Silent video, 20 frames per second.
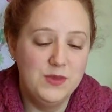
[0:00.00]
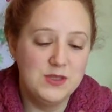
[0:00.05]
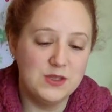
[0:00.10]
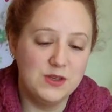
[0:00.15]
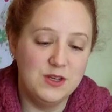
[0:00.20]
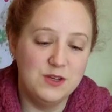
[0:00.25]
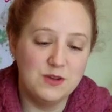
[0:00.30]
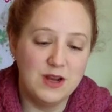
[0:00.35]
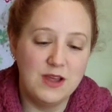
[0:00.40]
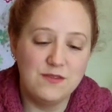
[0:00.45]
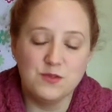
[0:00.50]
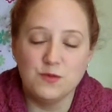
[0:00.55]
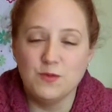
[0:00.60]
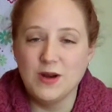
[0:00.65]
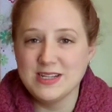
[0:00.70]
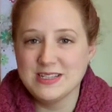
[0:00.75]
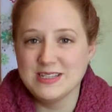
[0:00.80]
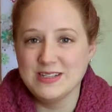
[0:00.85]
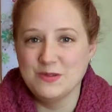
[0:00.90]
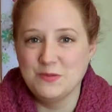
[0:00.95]
so you don't have to
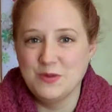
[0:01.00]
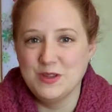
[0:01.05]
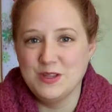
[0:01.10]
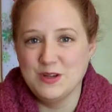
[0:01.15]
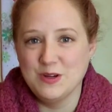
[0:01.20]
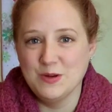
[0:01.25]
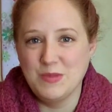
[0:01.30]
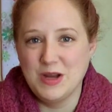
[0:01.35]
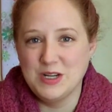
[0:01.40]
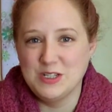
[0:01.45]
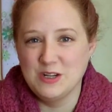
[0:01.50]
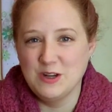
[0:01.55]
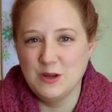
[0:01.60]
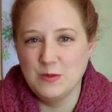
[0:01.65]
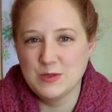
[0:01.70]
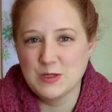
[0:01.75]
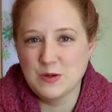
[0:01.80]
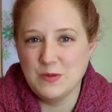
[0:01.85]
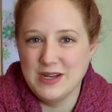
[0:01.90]
wrestle with your magic loops